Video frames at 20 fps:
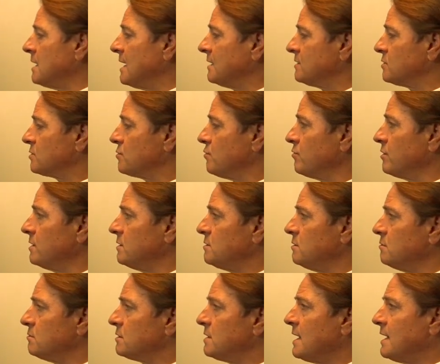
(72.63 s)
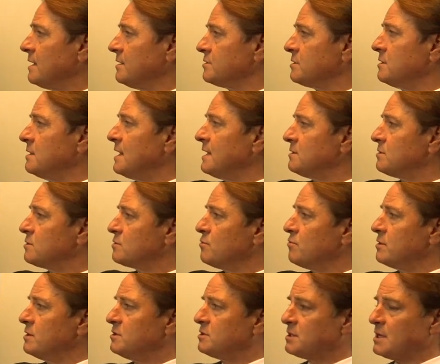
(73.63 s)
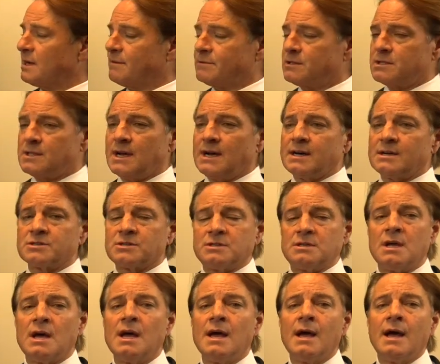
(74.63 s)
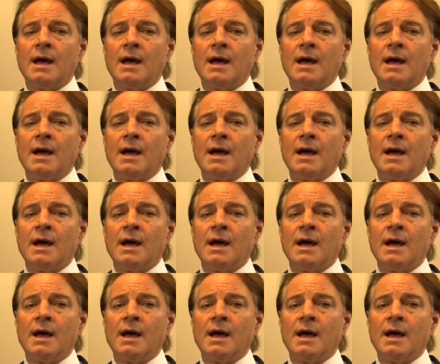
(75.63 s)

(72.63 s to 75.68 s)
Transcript: That's 22,000, that's 27,000,